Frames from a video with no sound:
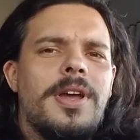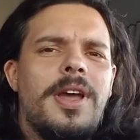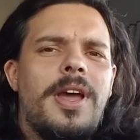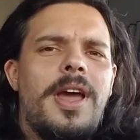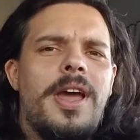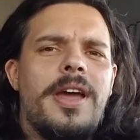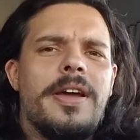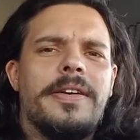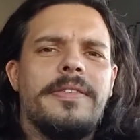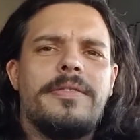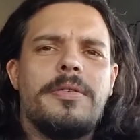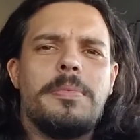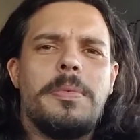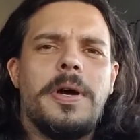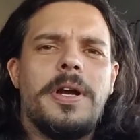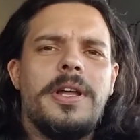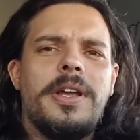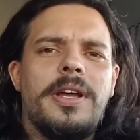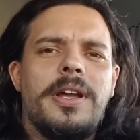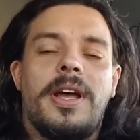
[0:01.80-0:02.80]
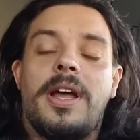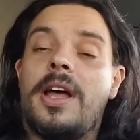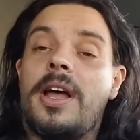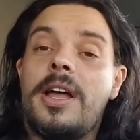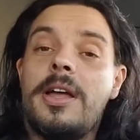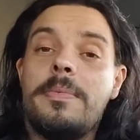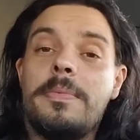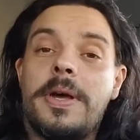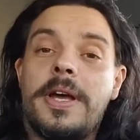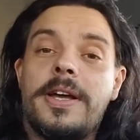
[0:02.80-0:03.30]
Hey everybody,
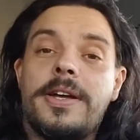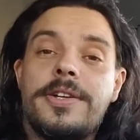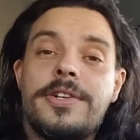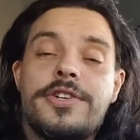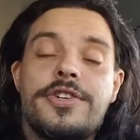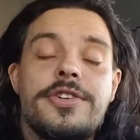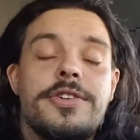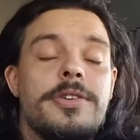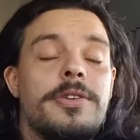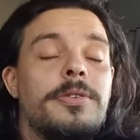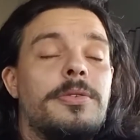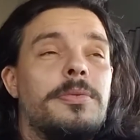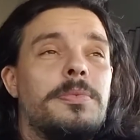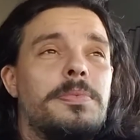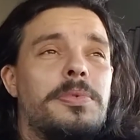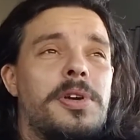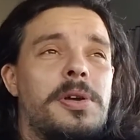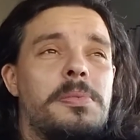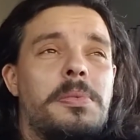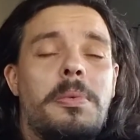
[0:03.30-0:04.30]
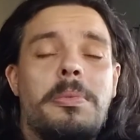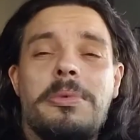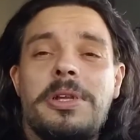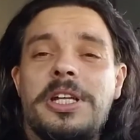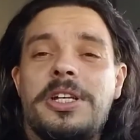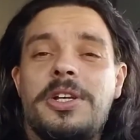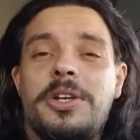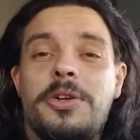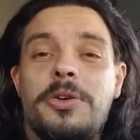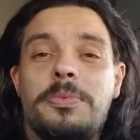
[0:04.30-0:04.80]
I'm Ash. You
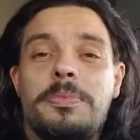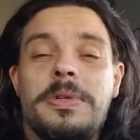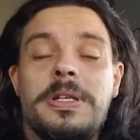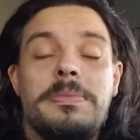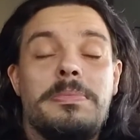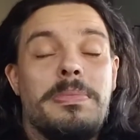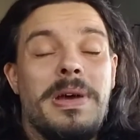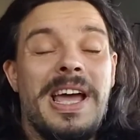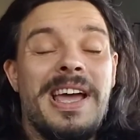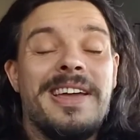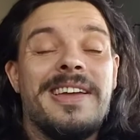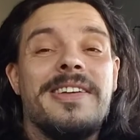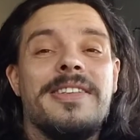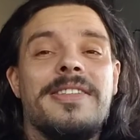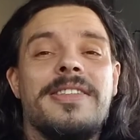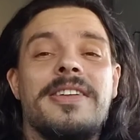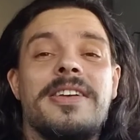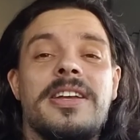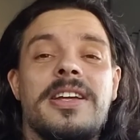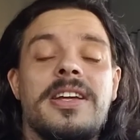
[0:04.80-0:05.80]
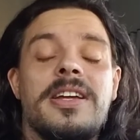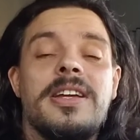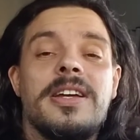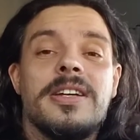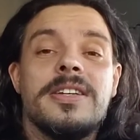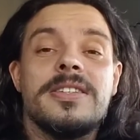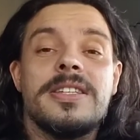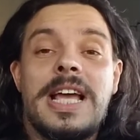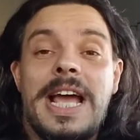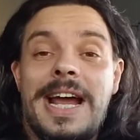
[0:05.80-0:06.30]
probably knew me back in the day
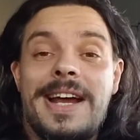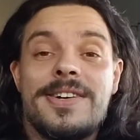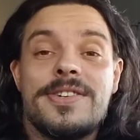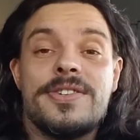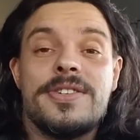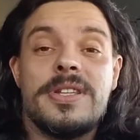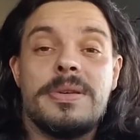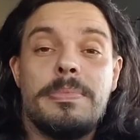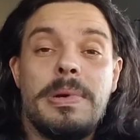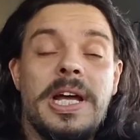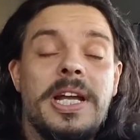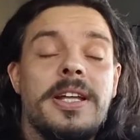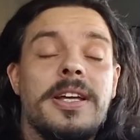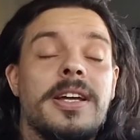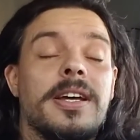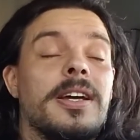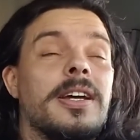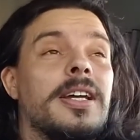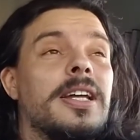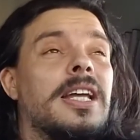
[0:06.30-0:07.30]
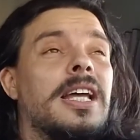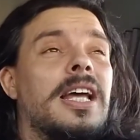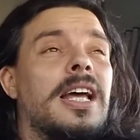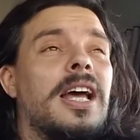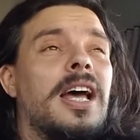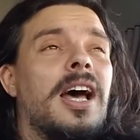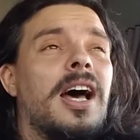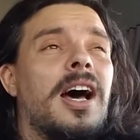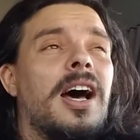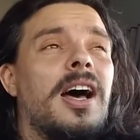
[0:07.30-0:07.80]
as Ash the Banner Guy.
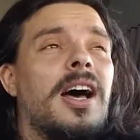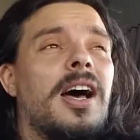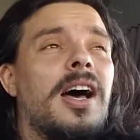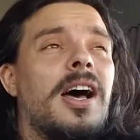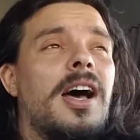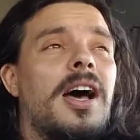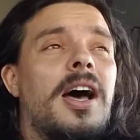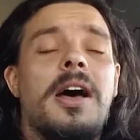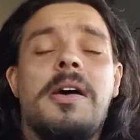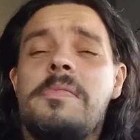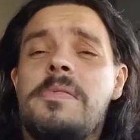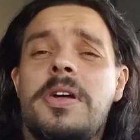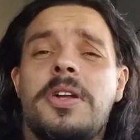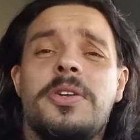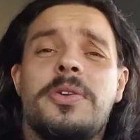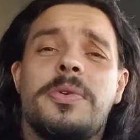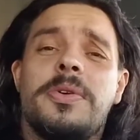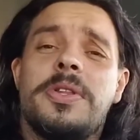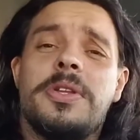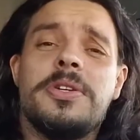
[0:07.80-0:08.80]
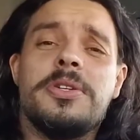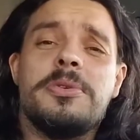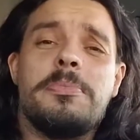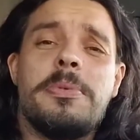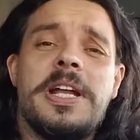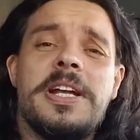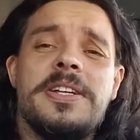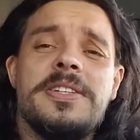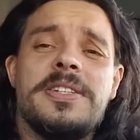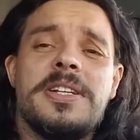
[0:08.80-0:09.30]
I'm not doing those
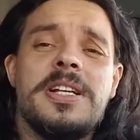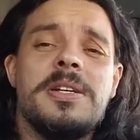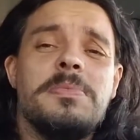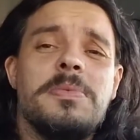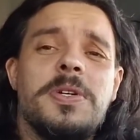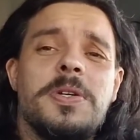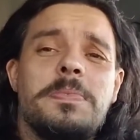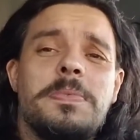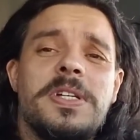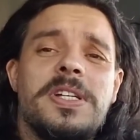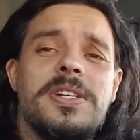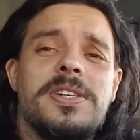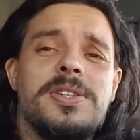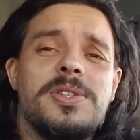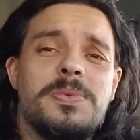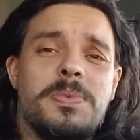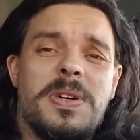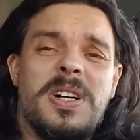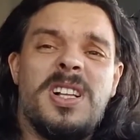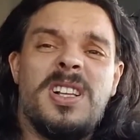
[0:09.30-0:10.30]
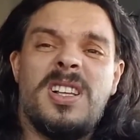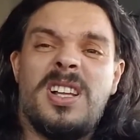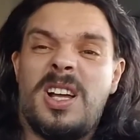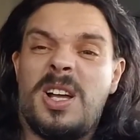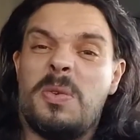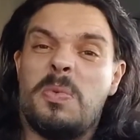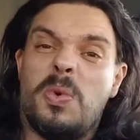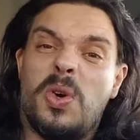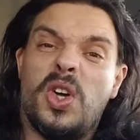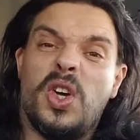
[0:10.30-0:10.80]
banners anymore because, well,
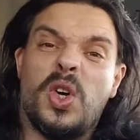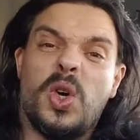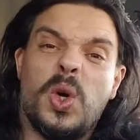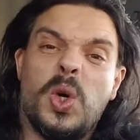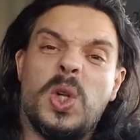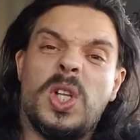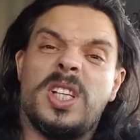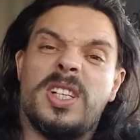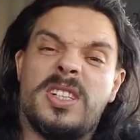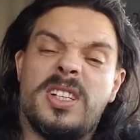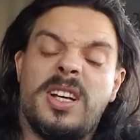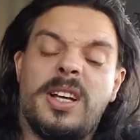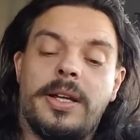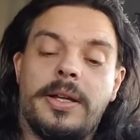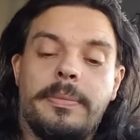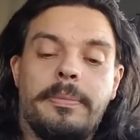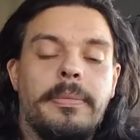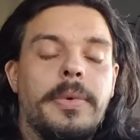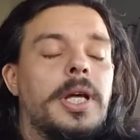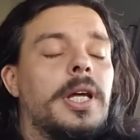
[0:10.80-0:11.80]
I work all the time.